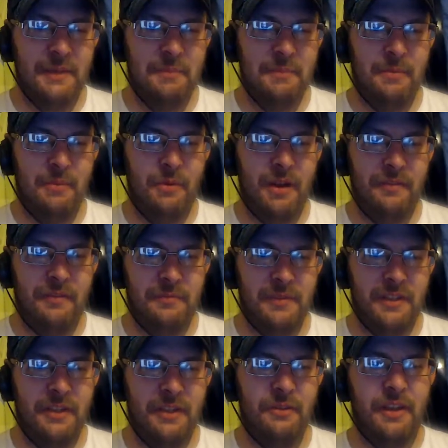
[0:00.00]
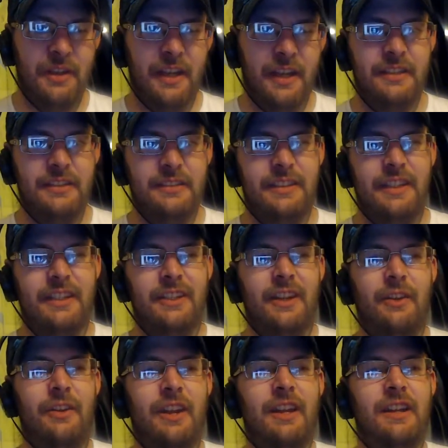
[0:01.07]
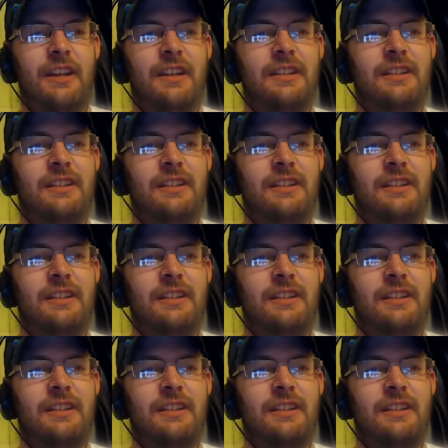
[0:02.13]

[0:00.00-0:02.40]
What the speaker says: people come from the UK. Didn't you know that?